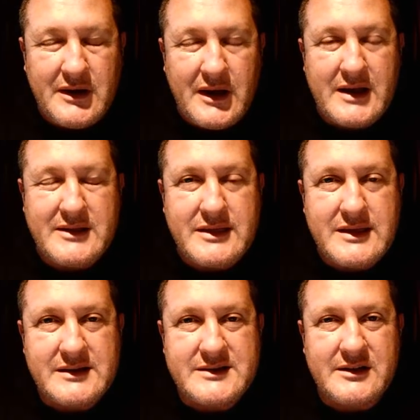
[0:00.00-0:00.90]
and
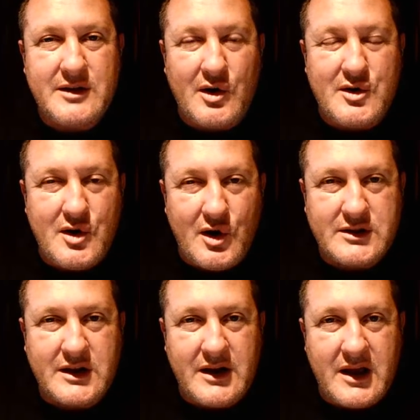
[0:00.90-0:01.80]
things that are not
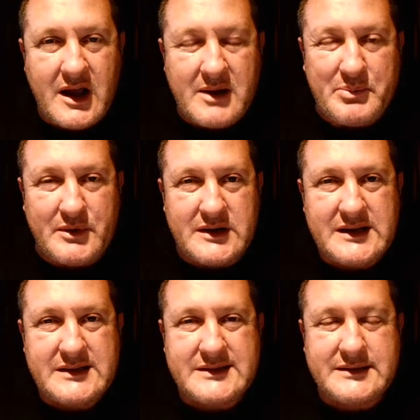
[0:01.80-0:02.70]
going to happen
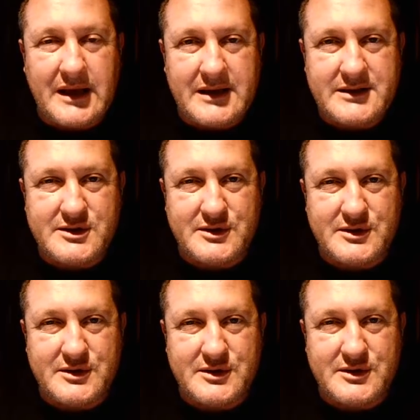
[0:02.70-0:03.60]
is
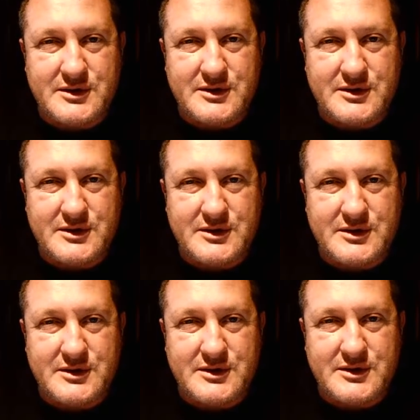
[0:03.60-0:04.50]
dangerous because you
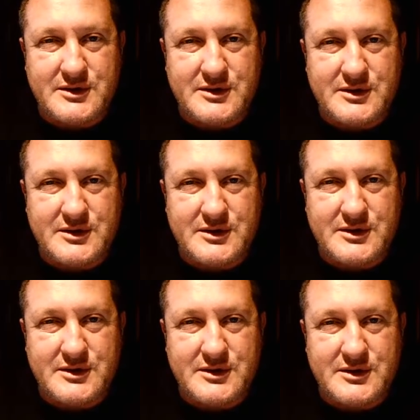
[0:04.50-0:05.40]
are putting fear
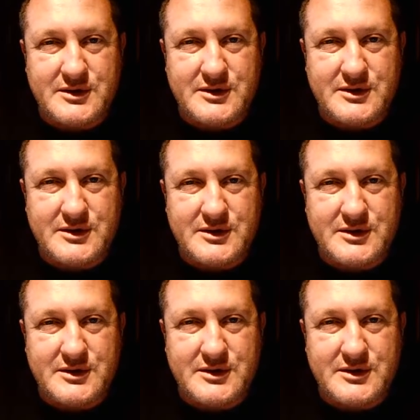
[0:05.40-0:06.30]
into people for no
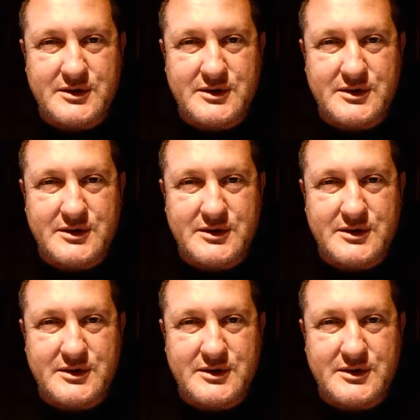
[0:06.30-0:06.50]
reason.